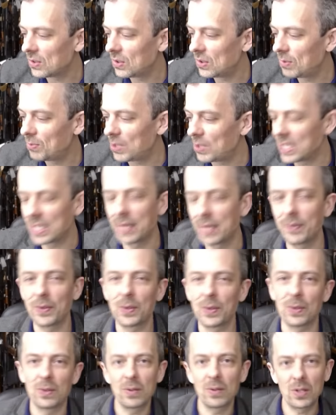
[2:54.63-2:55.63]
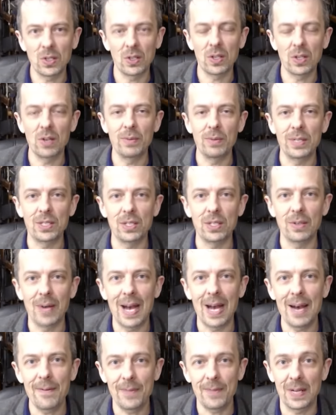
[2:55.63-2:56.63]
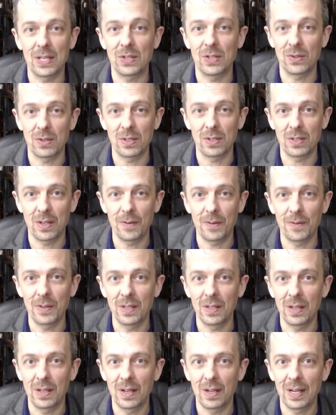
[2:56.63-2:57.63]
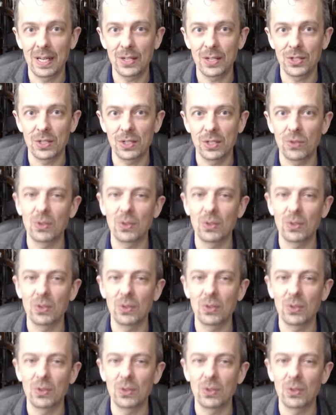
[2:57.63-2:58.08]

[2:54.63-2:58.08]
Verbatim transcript: pretty difficult, because although we do have that sort of stuff in the collection, or at